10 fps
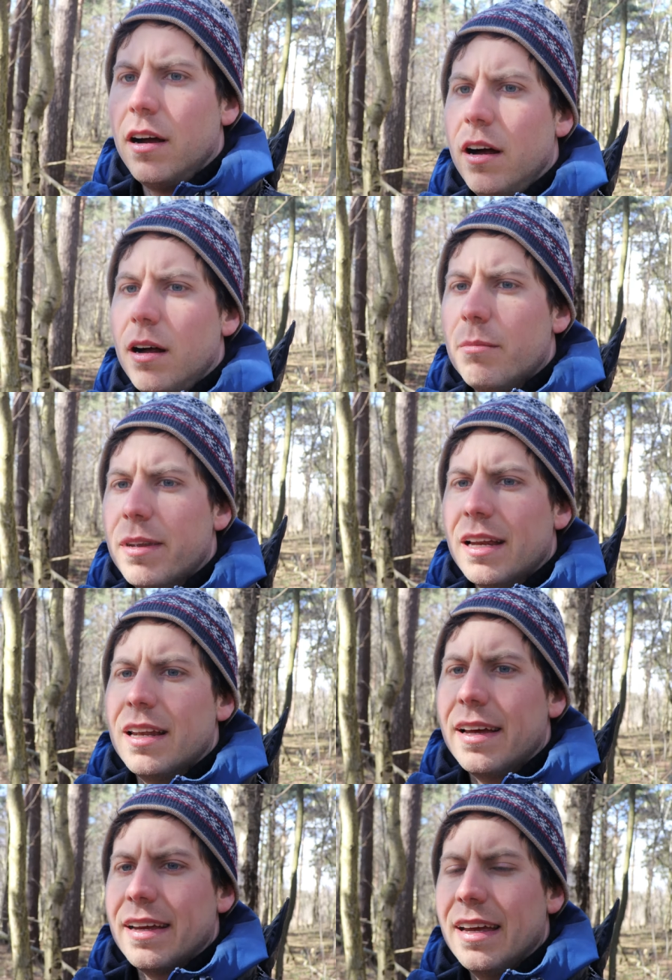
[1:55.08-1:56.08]
um,
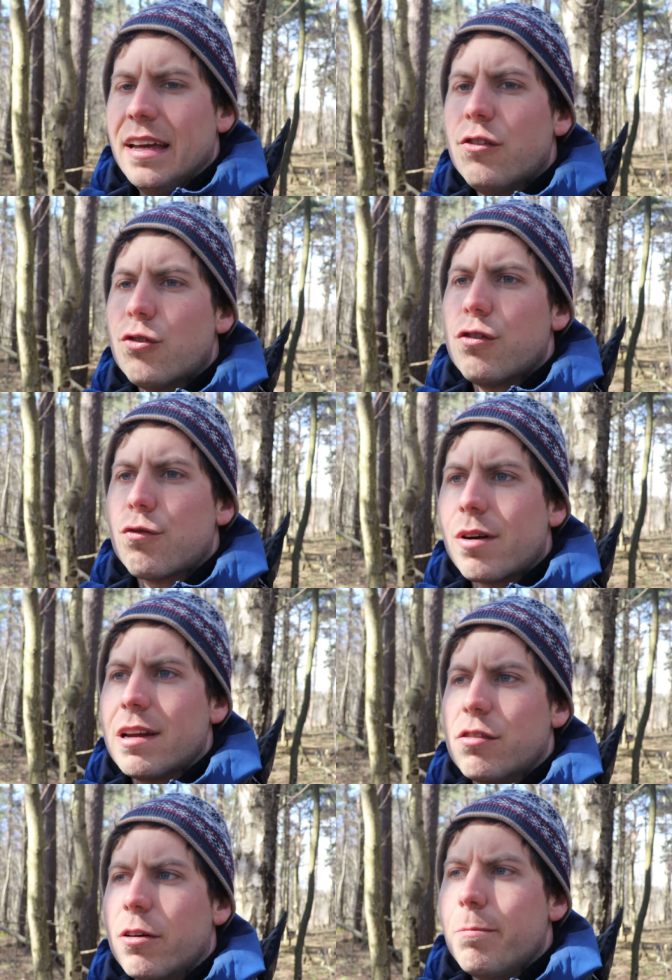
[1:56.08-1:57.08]
like interest
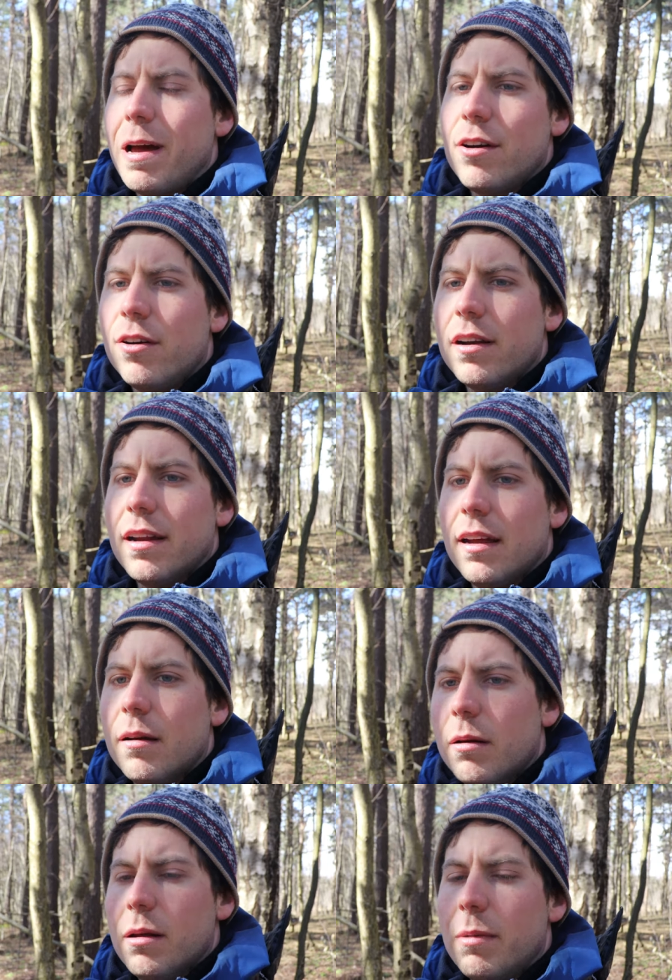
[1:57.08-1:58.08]
rates are better in,
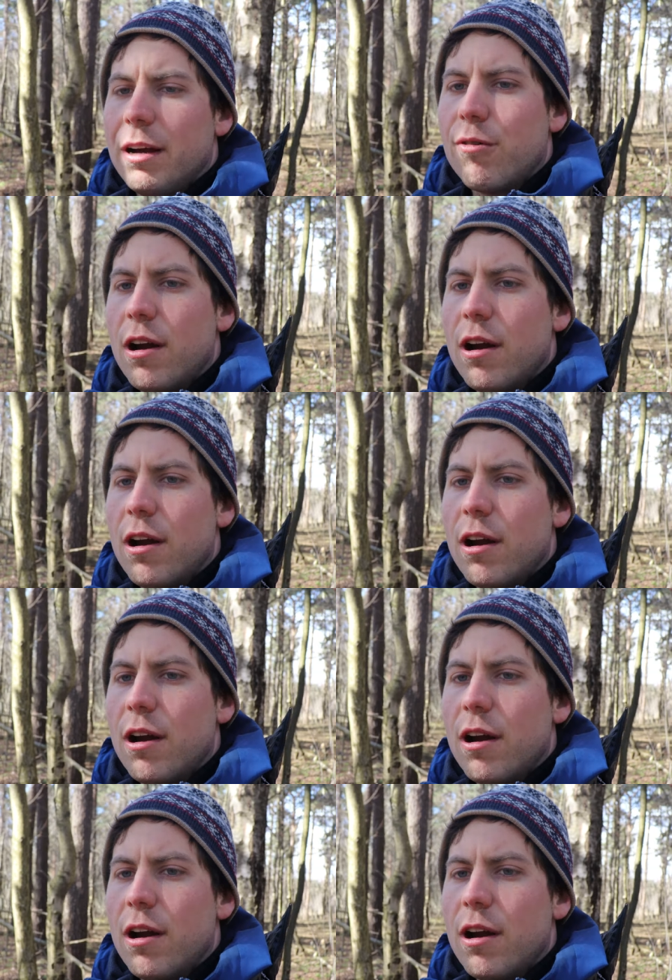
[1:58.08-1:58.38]
in, in my